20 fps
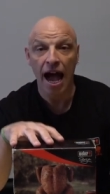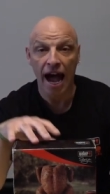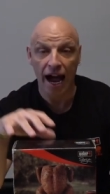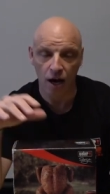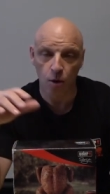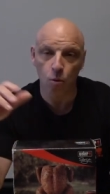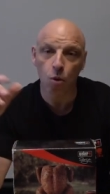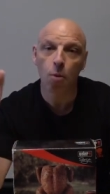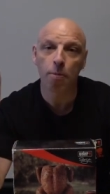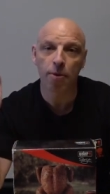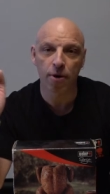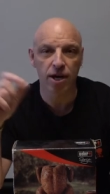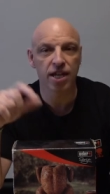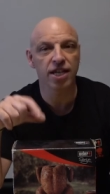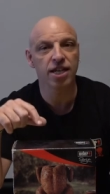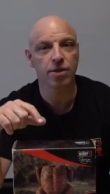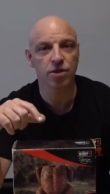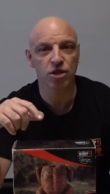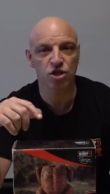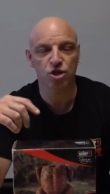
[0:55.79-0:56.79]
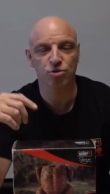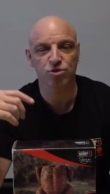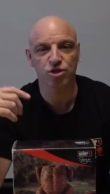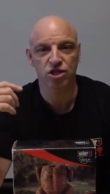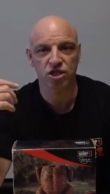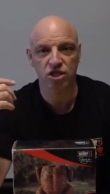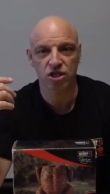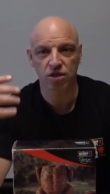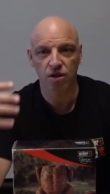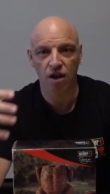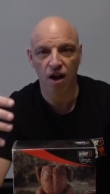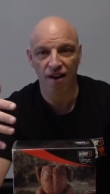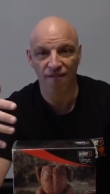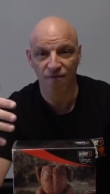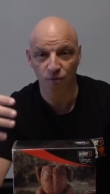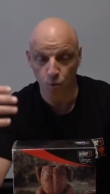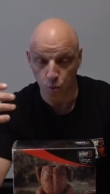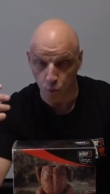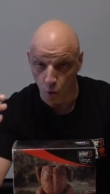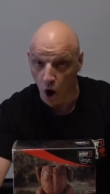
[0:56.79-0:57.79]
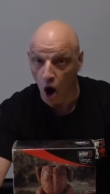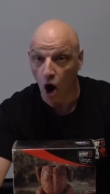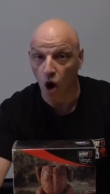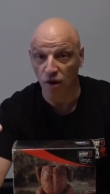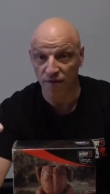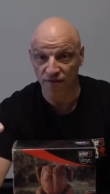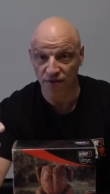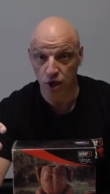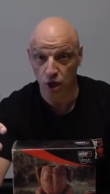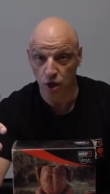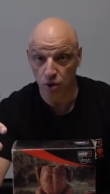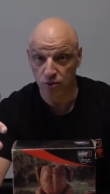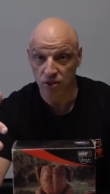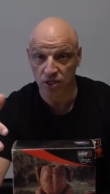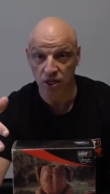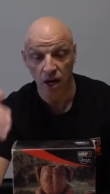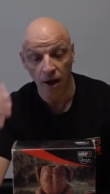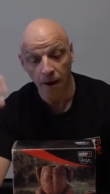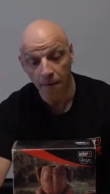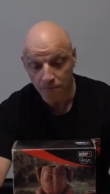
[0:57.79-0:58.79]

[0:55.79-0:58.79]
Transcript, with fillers: and I will put a link in the description to, of what I've used